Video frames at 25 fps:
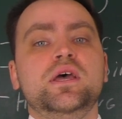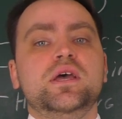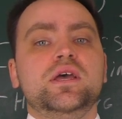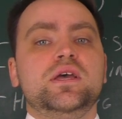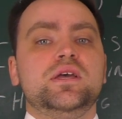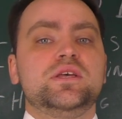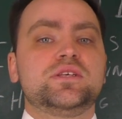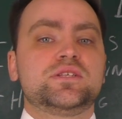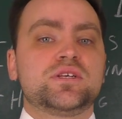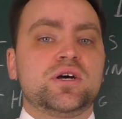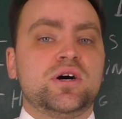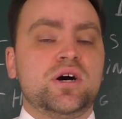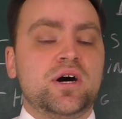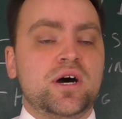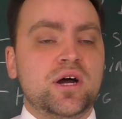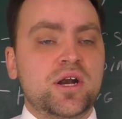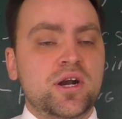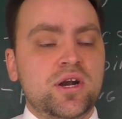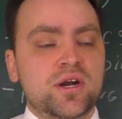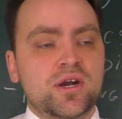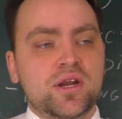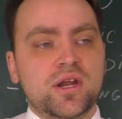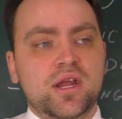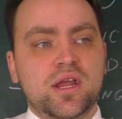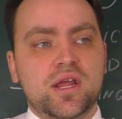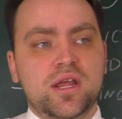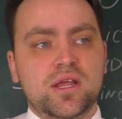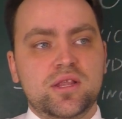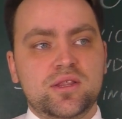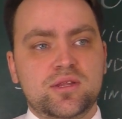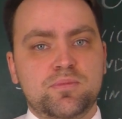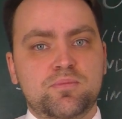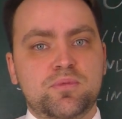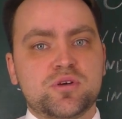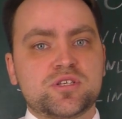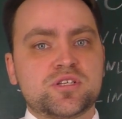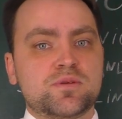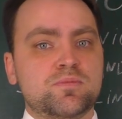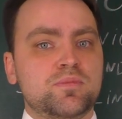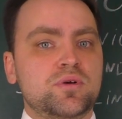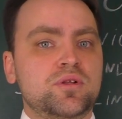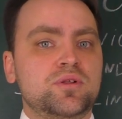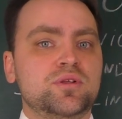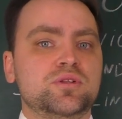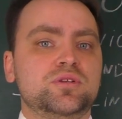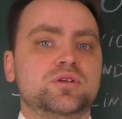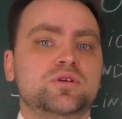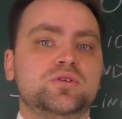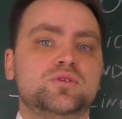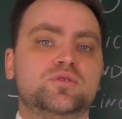is higher and the
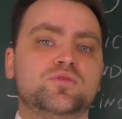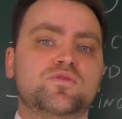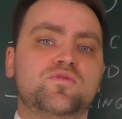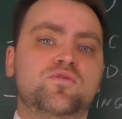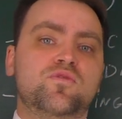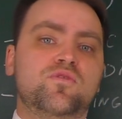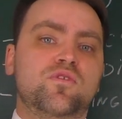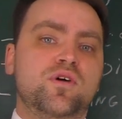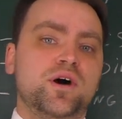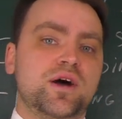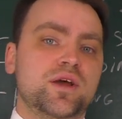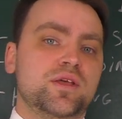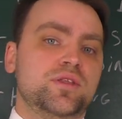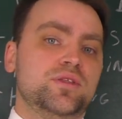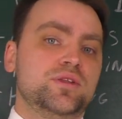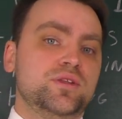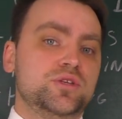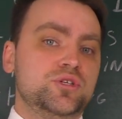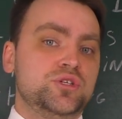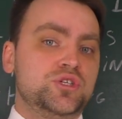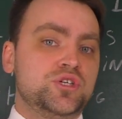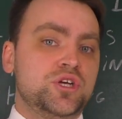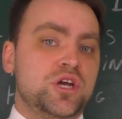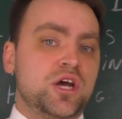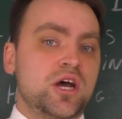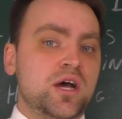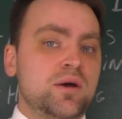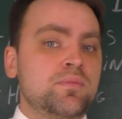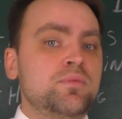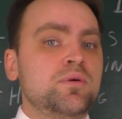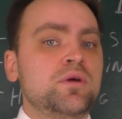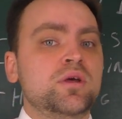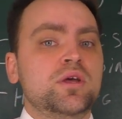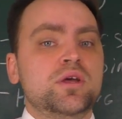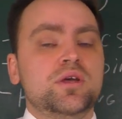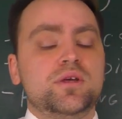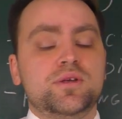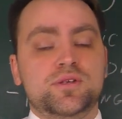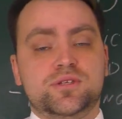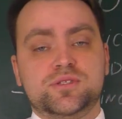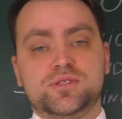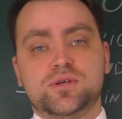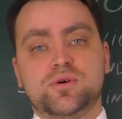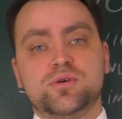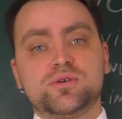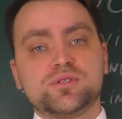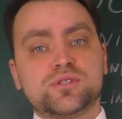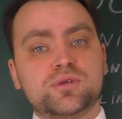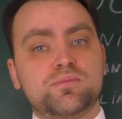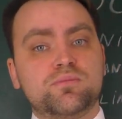possibility to find the job is
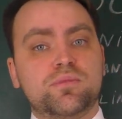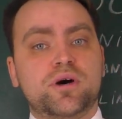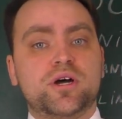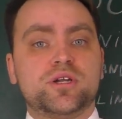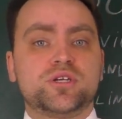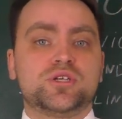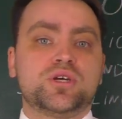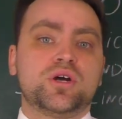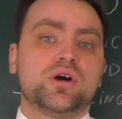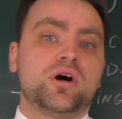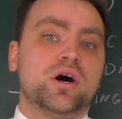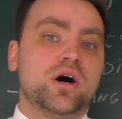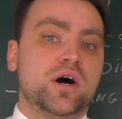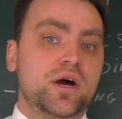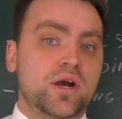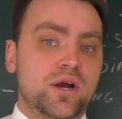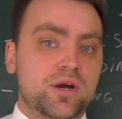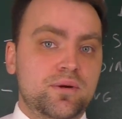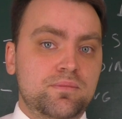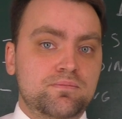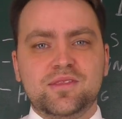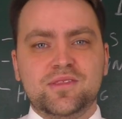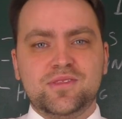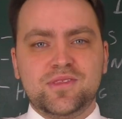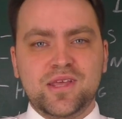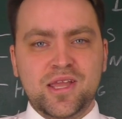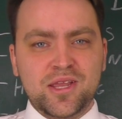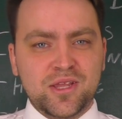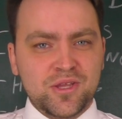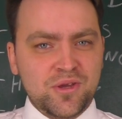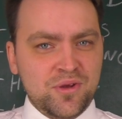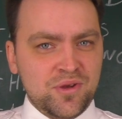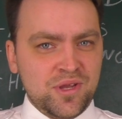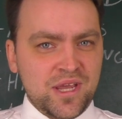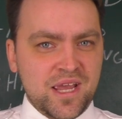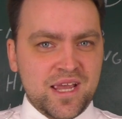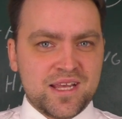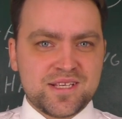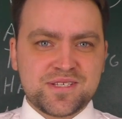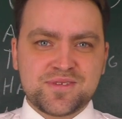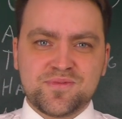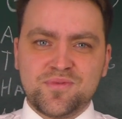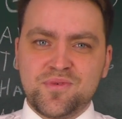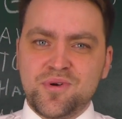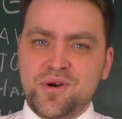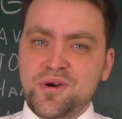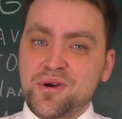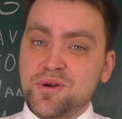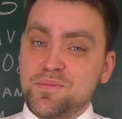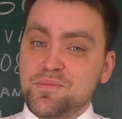also much higher. Thank you guys
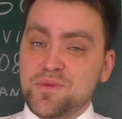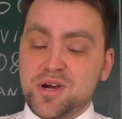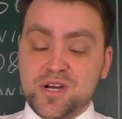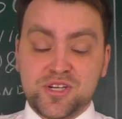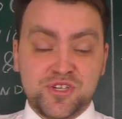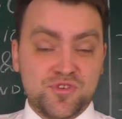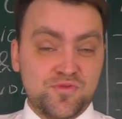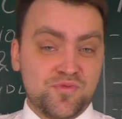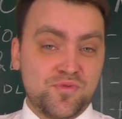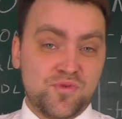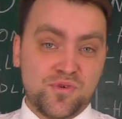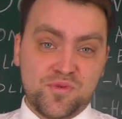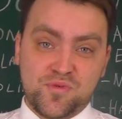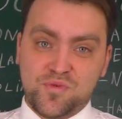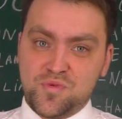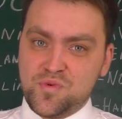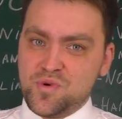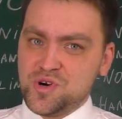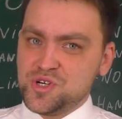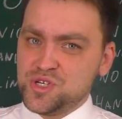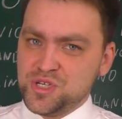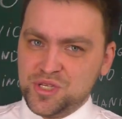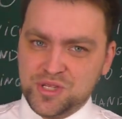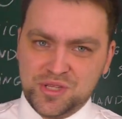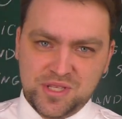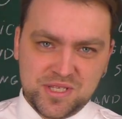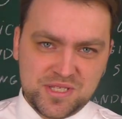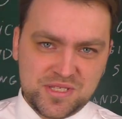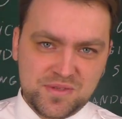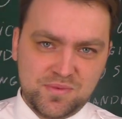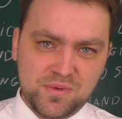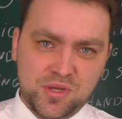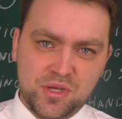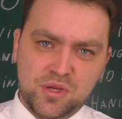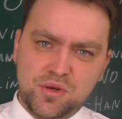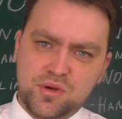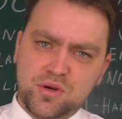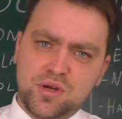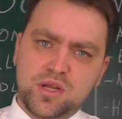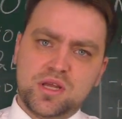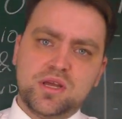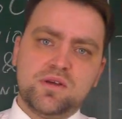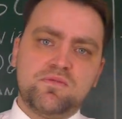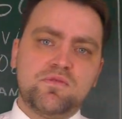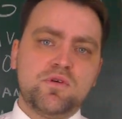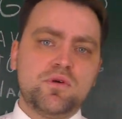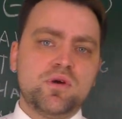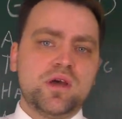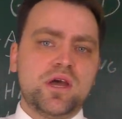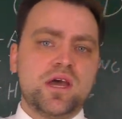very much for watching this video.
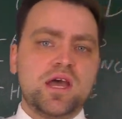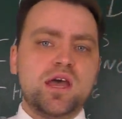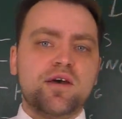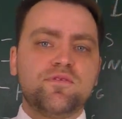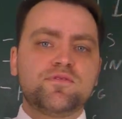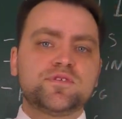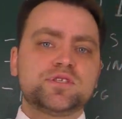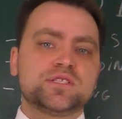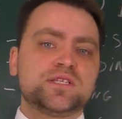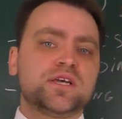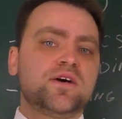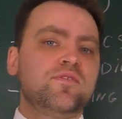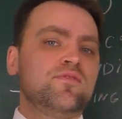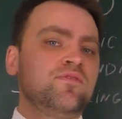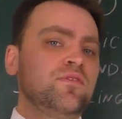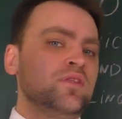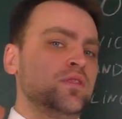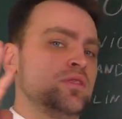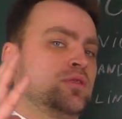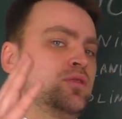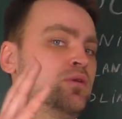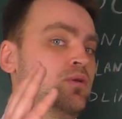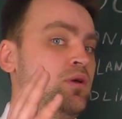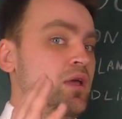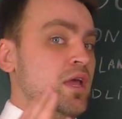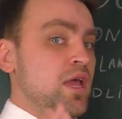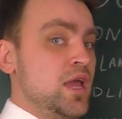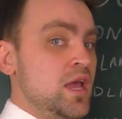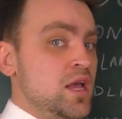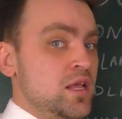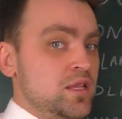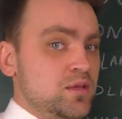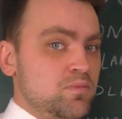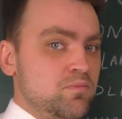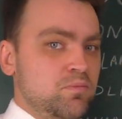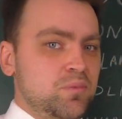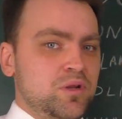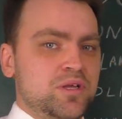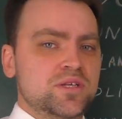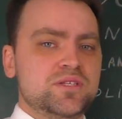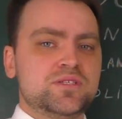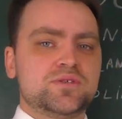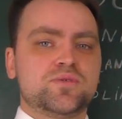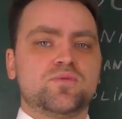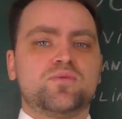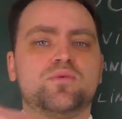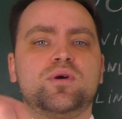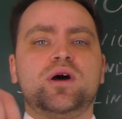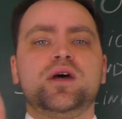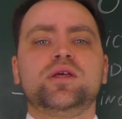If you have something to add,
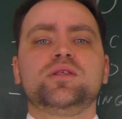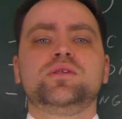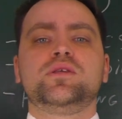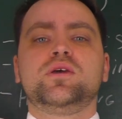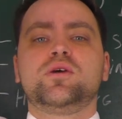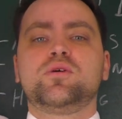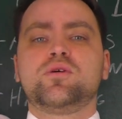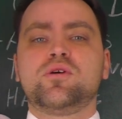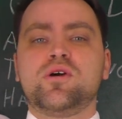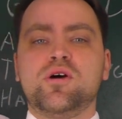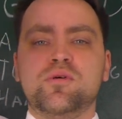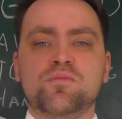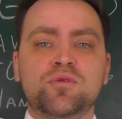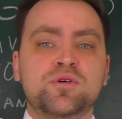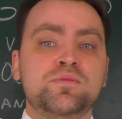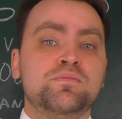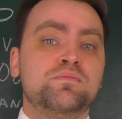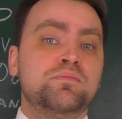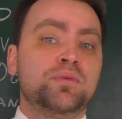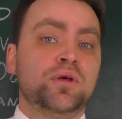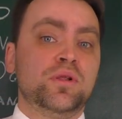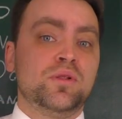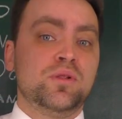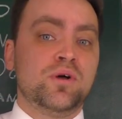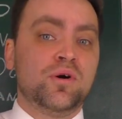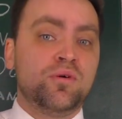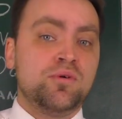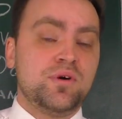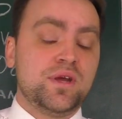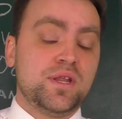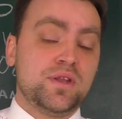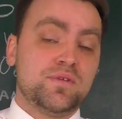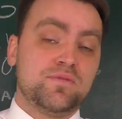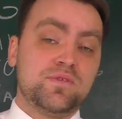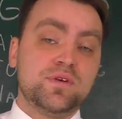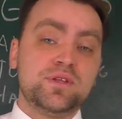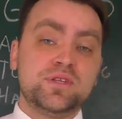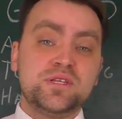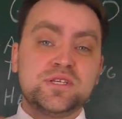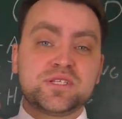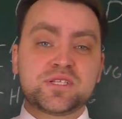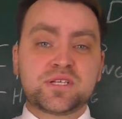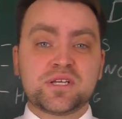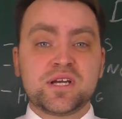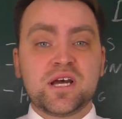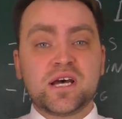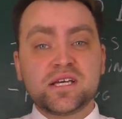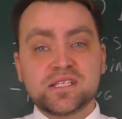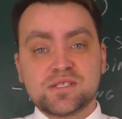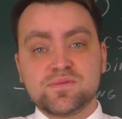please write the comment below and we
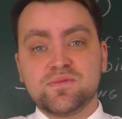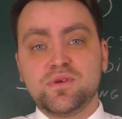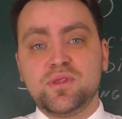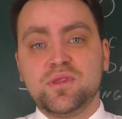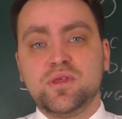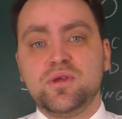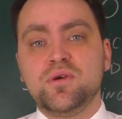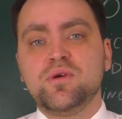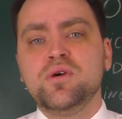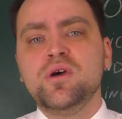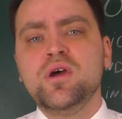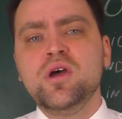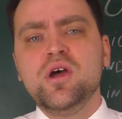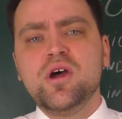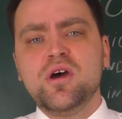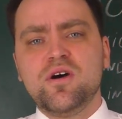discuss with you.